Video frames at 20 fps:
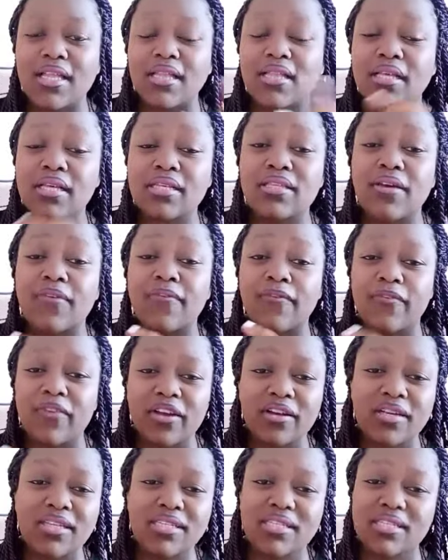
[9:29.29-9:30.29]
This is a
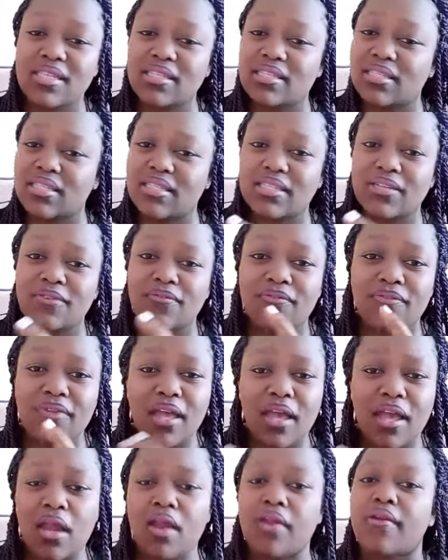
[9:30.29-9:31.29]
very sensitive
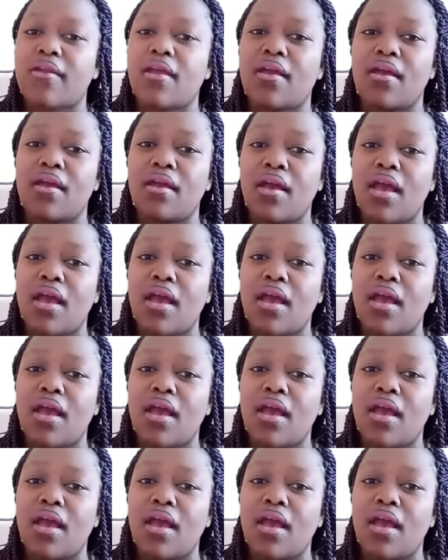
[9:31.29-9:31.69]
area.